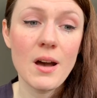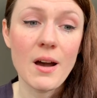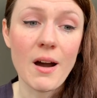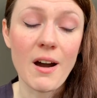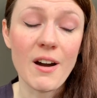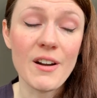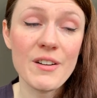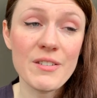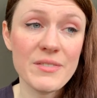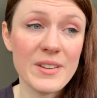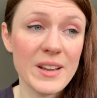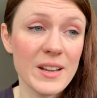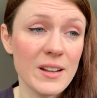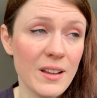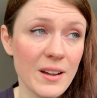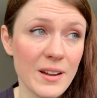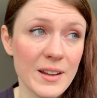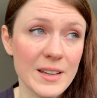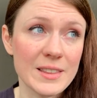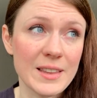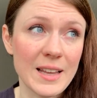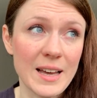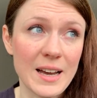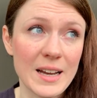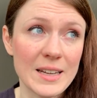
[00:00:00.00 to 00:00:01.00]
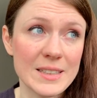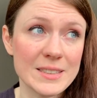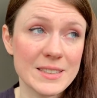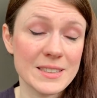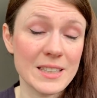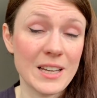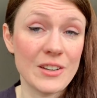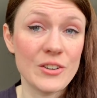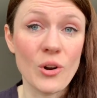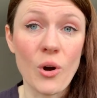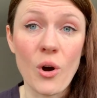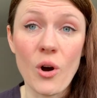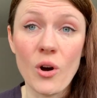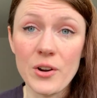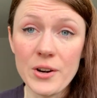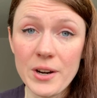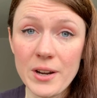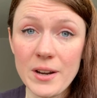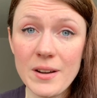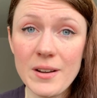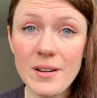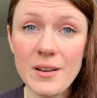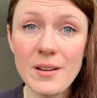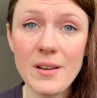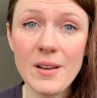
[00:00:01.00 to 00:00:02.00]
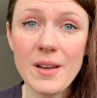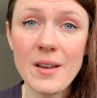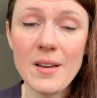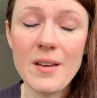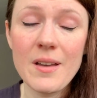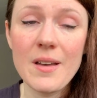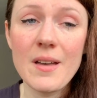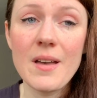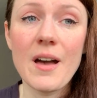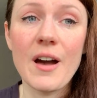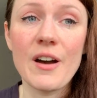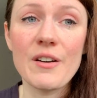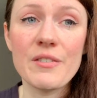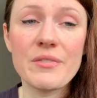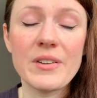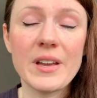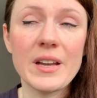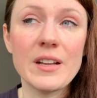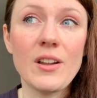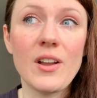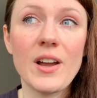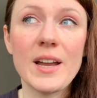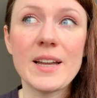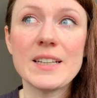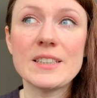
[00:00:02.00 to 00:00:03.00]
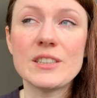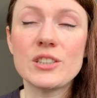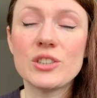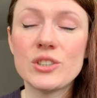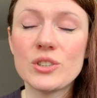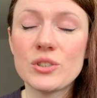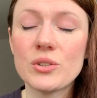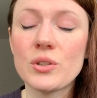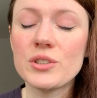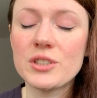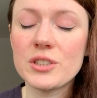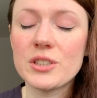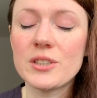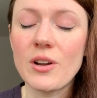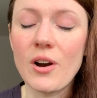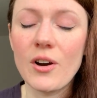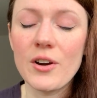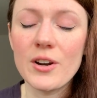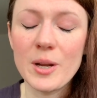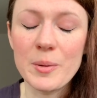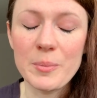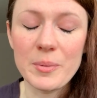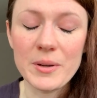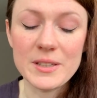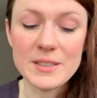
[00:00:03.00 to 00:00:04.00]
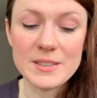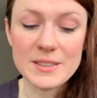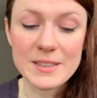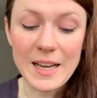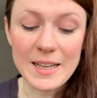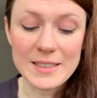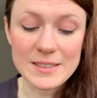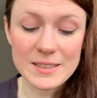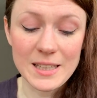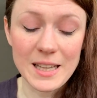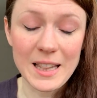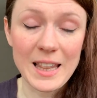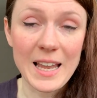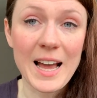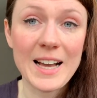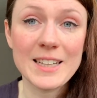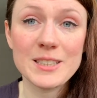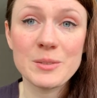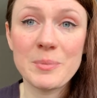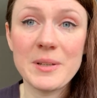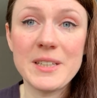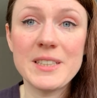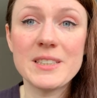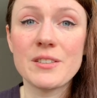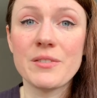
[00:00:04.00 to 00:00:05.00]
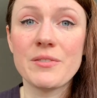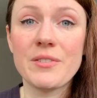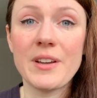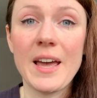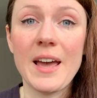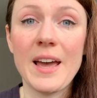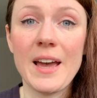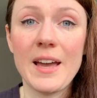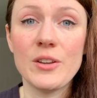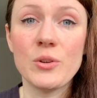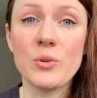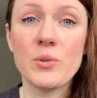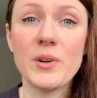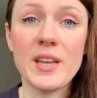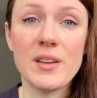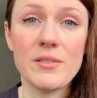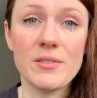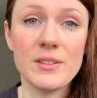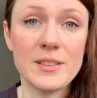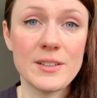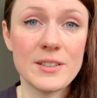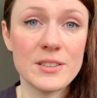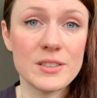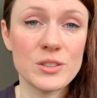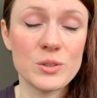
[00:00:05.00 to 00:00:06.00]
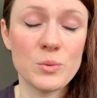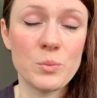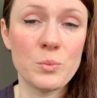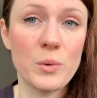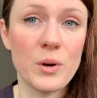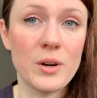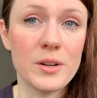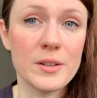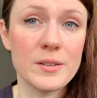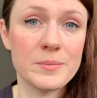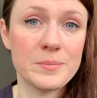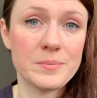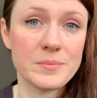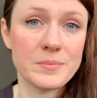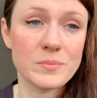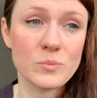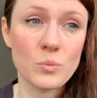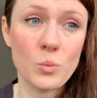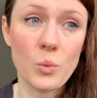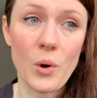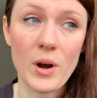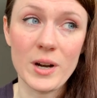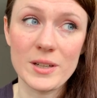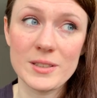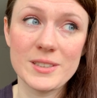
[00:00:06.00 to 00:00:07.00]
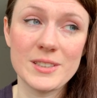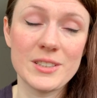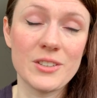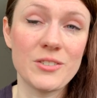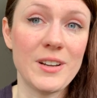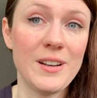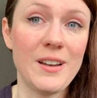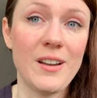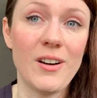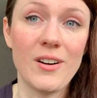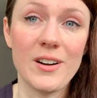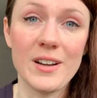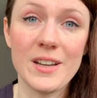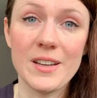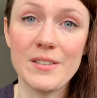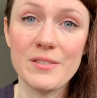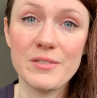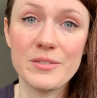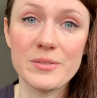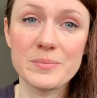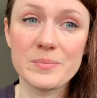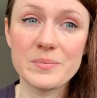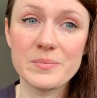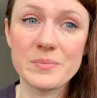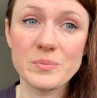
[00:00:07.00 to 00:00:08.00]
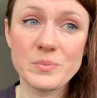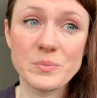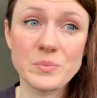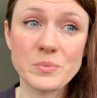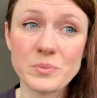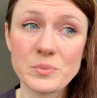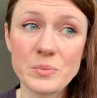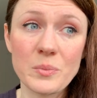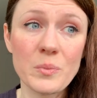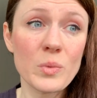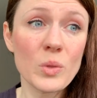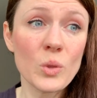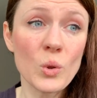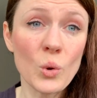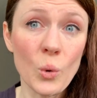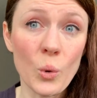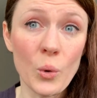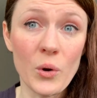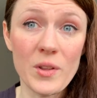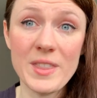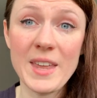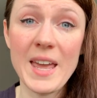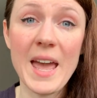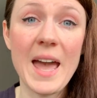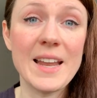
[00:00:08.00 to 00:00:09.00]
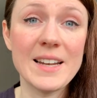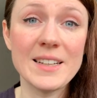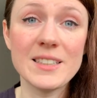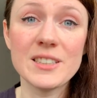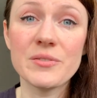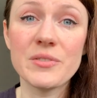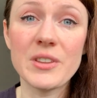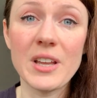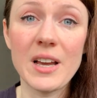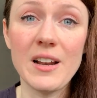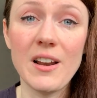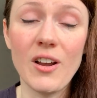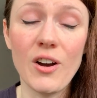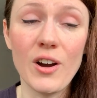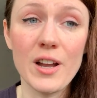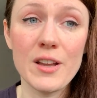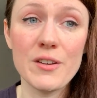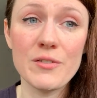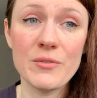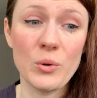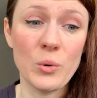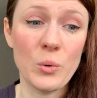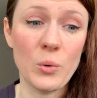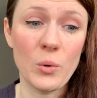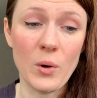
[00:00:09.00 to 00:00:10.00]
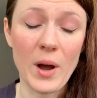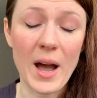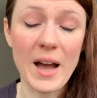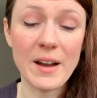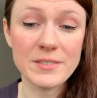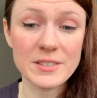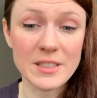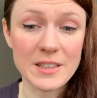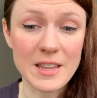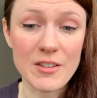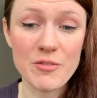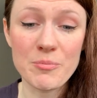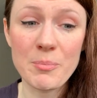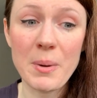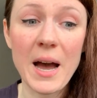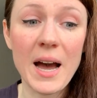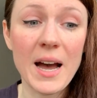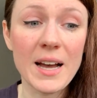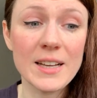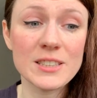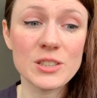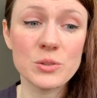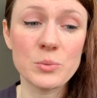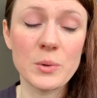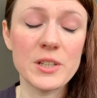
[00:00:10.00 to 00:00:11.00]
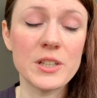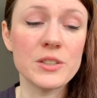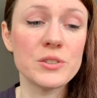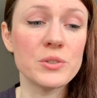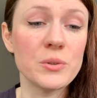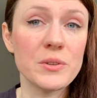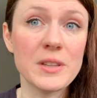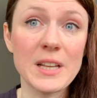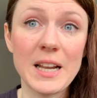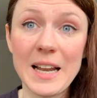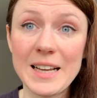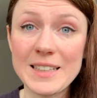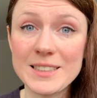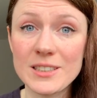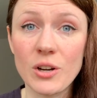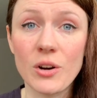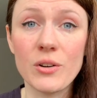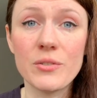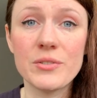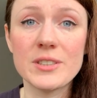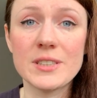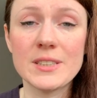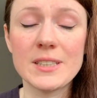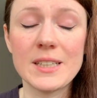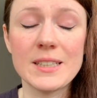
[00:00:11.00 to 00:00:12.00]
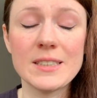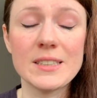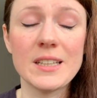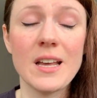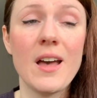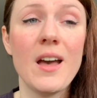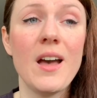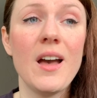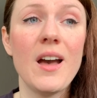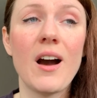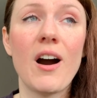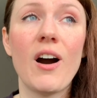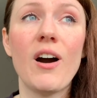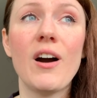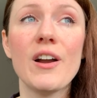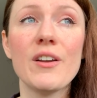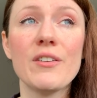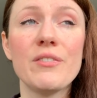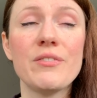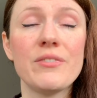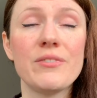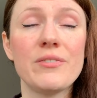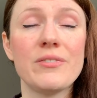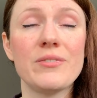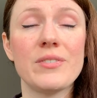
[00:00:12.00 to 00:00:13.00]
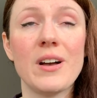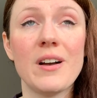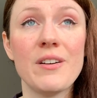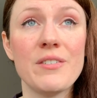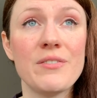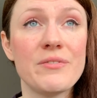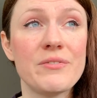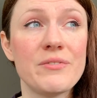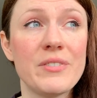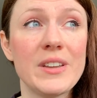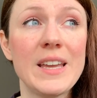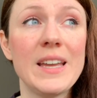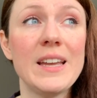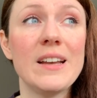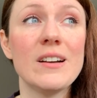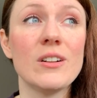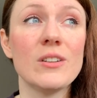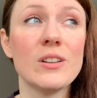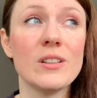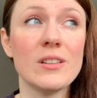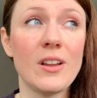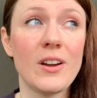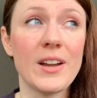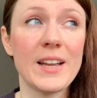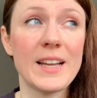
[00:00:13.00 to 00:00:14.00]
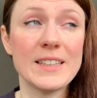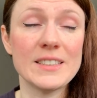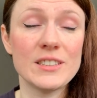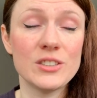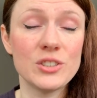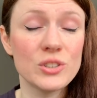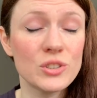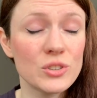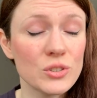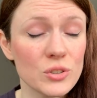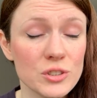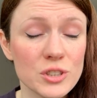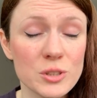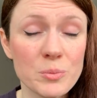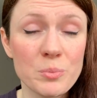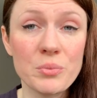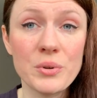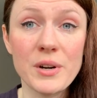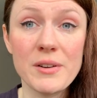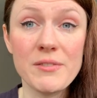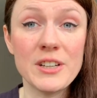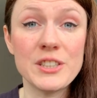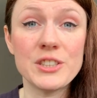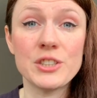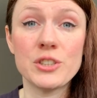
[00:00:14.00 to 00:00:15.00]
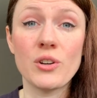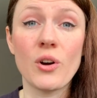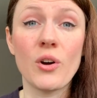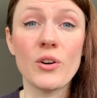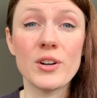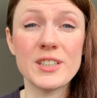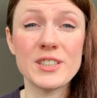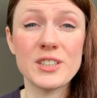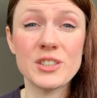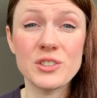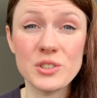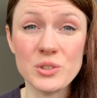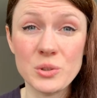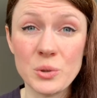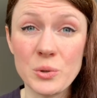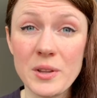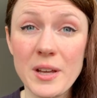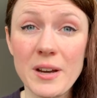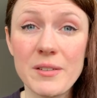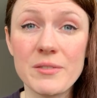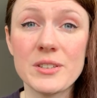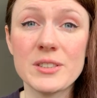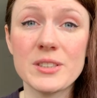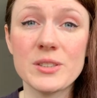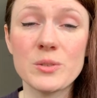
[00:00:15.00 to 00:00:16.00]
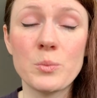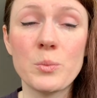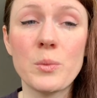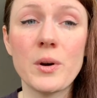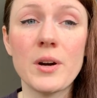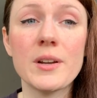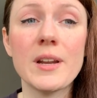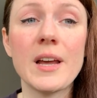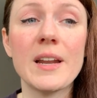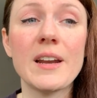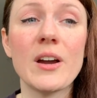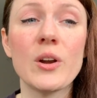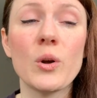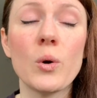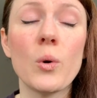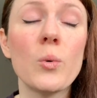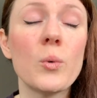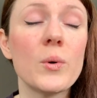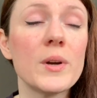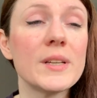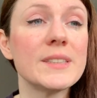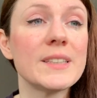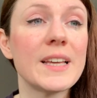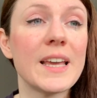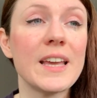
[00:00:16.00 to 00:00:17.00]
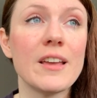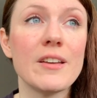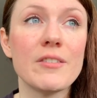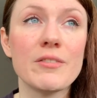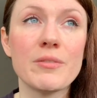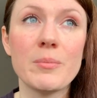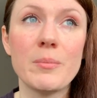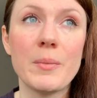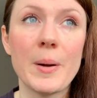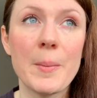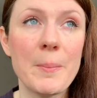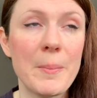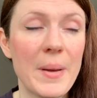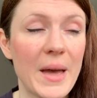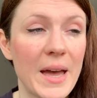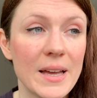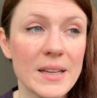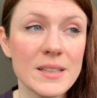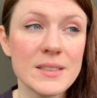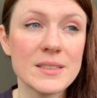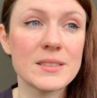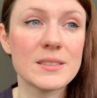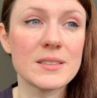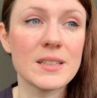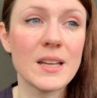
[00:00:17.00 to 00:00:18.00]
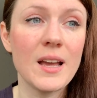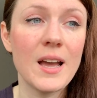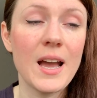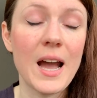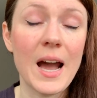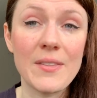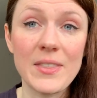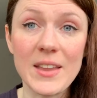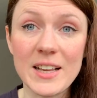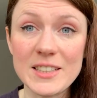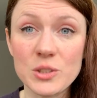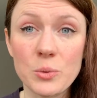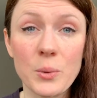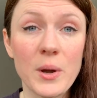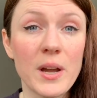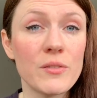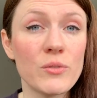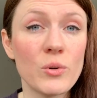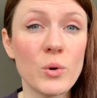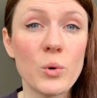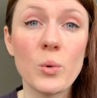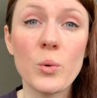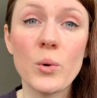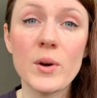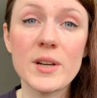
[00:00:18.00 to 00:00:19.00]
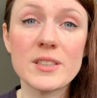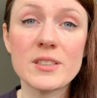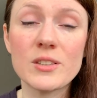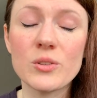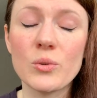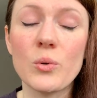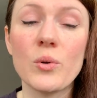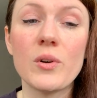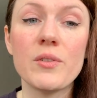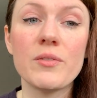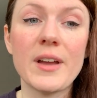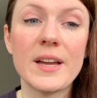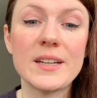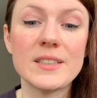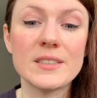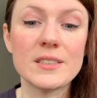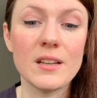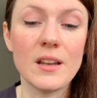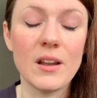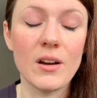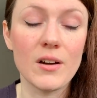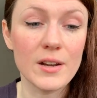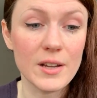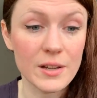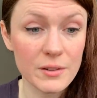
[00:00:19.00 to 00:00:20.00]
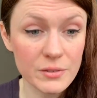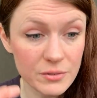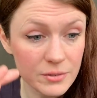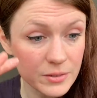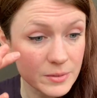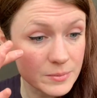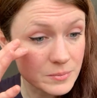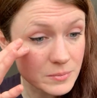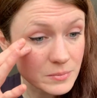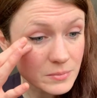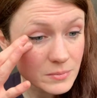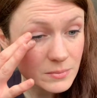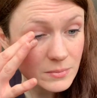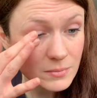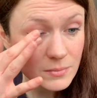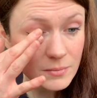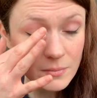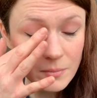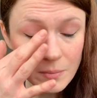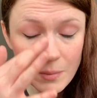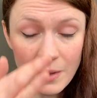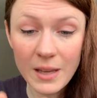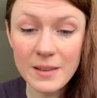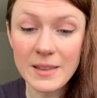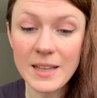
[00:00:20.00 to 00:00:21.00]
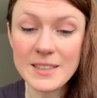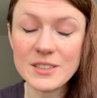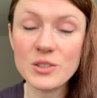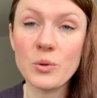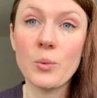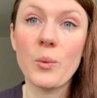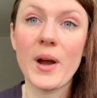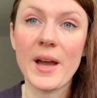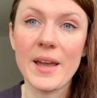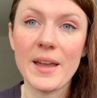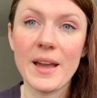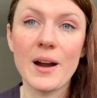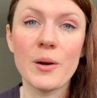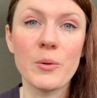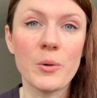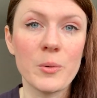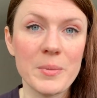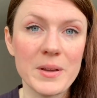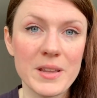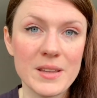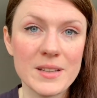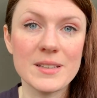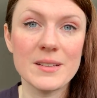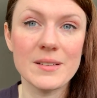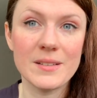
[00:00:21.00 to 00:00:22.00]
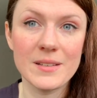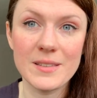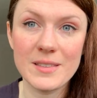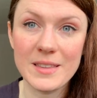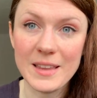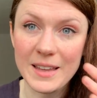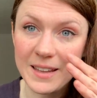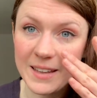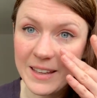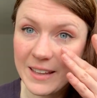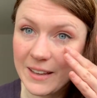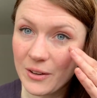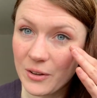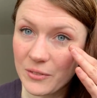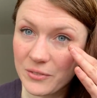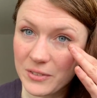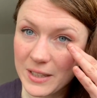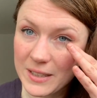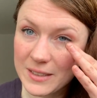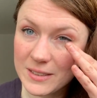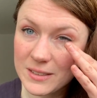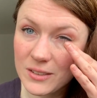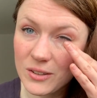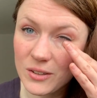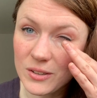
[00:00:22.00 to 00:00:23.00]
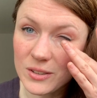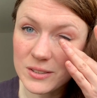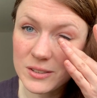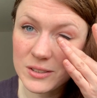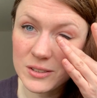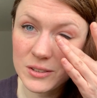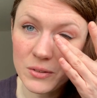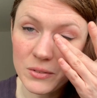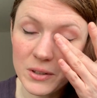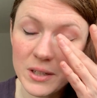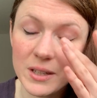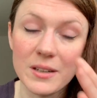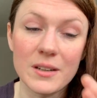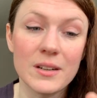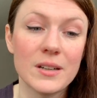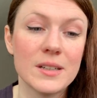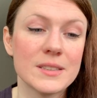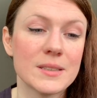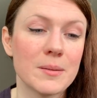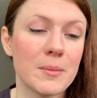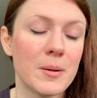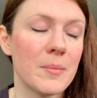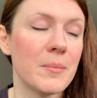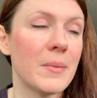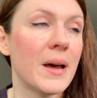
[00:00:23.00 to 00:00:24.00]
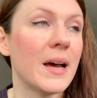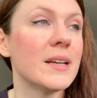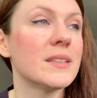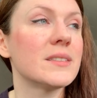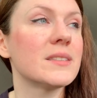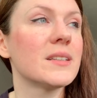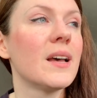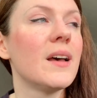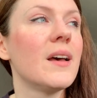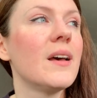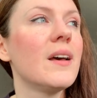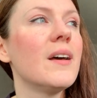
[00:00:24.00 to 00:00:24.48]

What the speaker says: I feel like that's an honour. I feel like it's such an honour, because that's the last piece of care you're giving to someone whilst they're alive, or at the end of their life, or after they've passed, when you're doing the last offices. I feel like it's such a privilege and honour to do that for someone, and I always give my best, and that's the way I've always thought of end-of-life, and that's the way I will be thinking of this. God, sorry guys, I'm a mess.